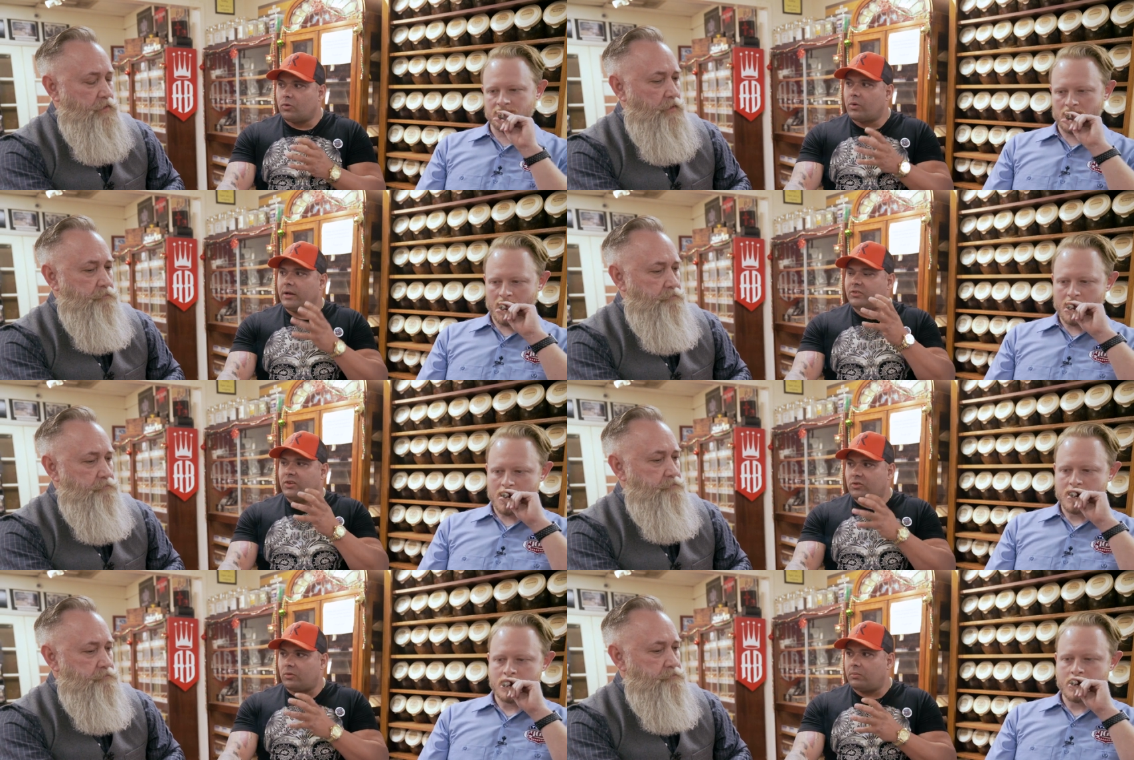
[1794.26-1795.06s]
Speaker 1: okay. really
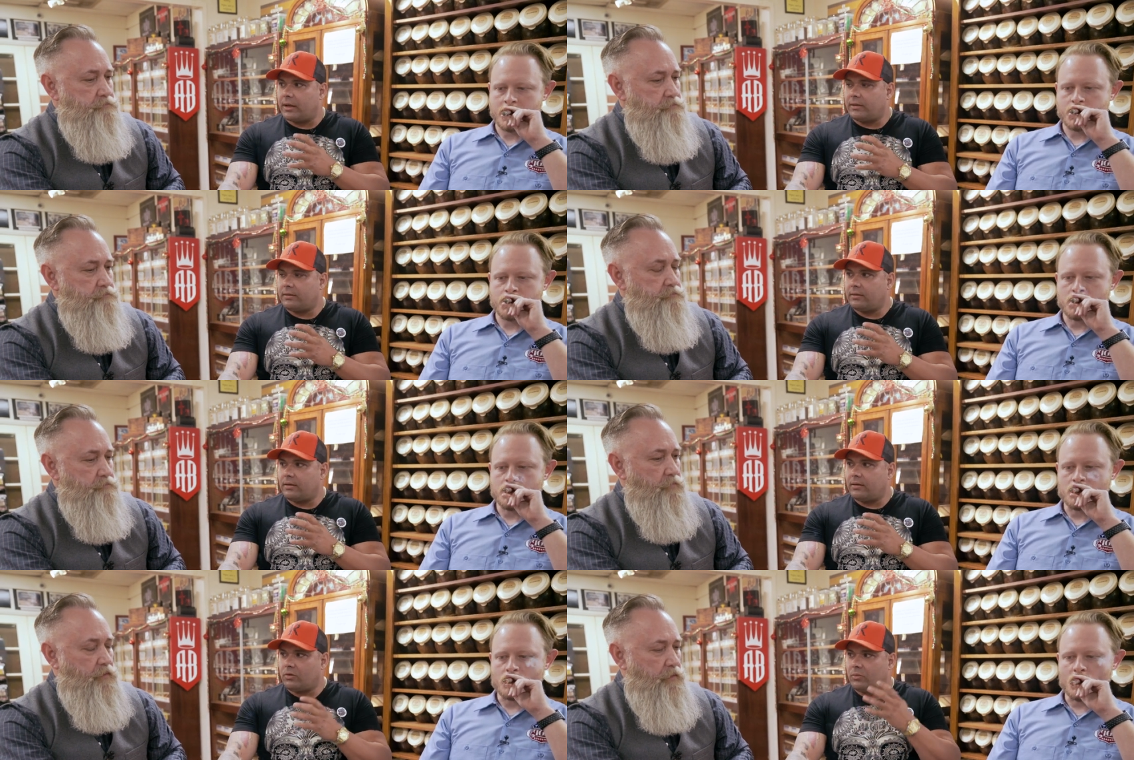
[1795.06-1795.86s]
teach your brain, uh, okay.